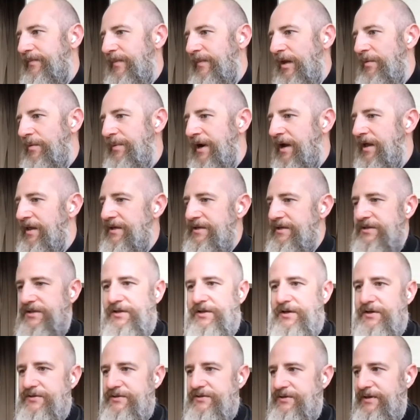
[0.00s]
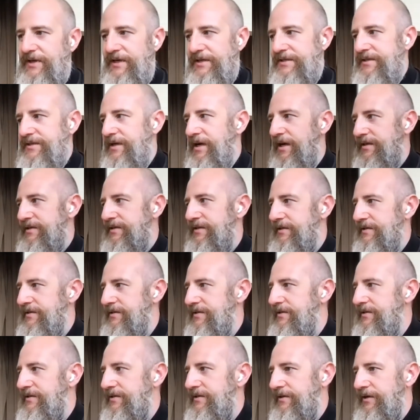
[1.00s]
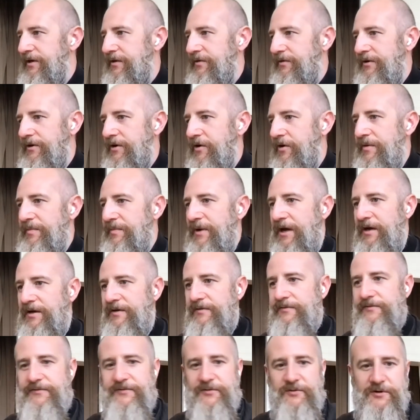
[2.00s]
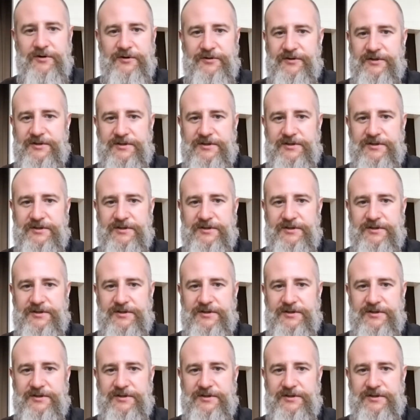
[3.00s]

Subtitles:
but LA's close, so that's nice because going back and forth.